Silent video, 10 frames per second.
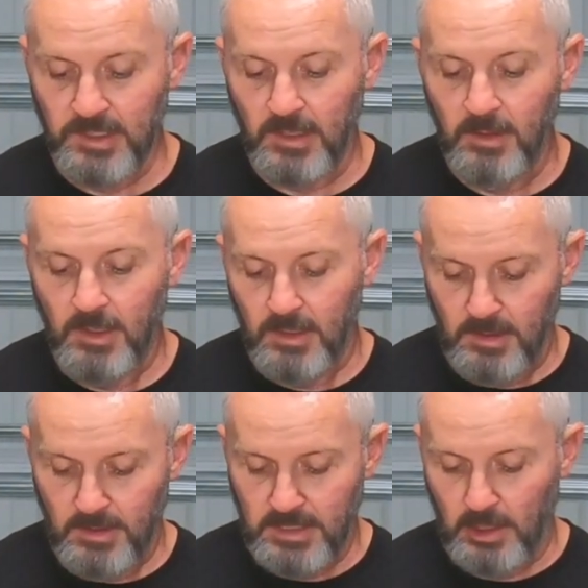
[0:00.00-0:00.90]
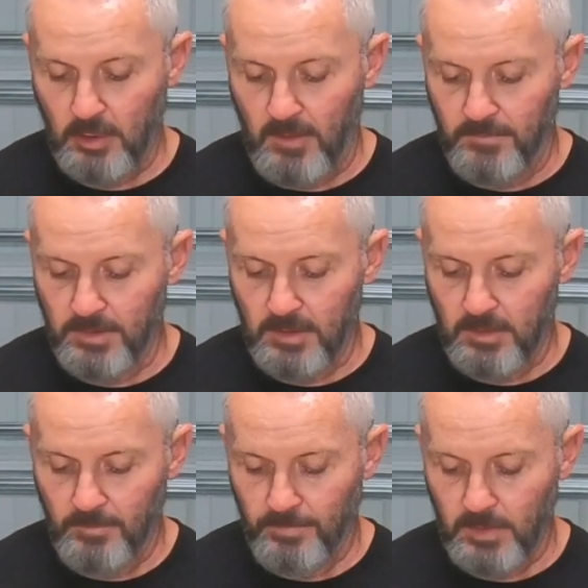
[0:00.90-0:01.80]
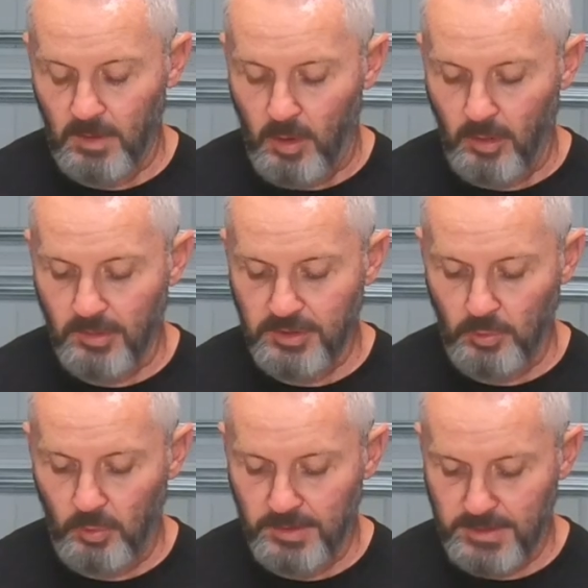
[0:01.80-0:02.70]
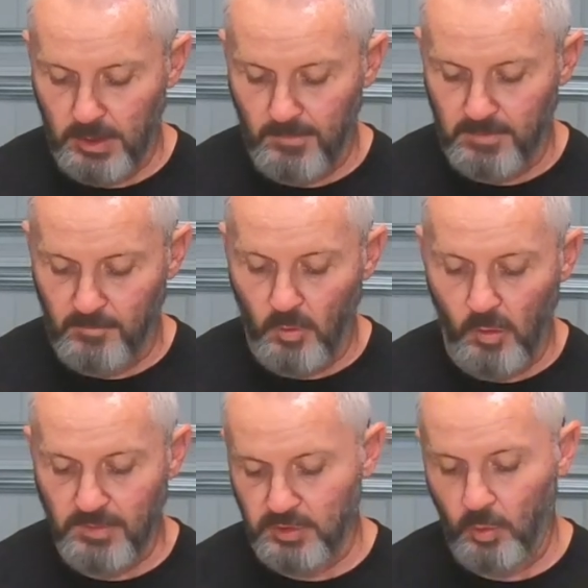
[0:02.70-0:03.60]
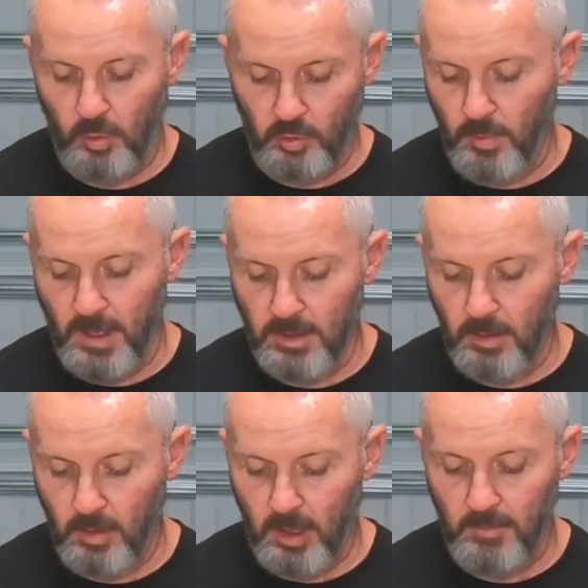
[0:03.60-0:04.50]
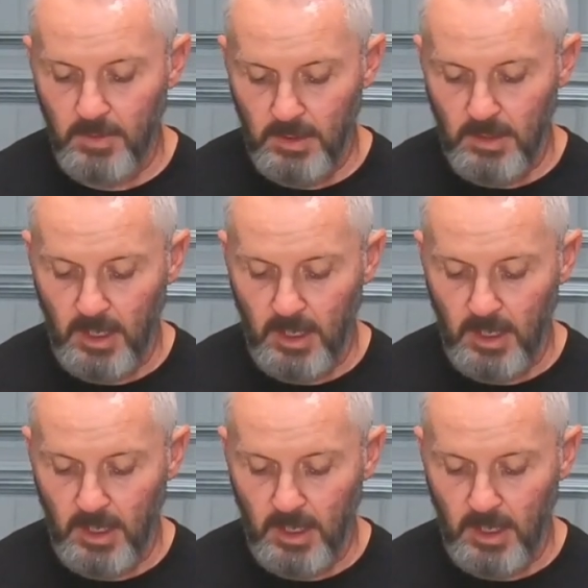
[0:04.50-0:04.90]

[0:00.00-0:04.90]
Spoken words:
They take off the hard sole, they take off the foam sole, grind it all,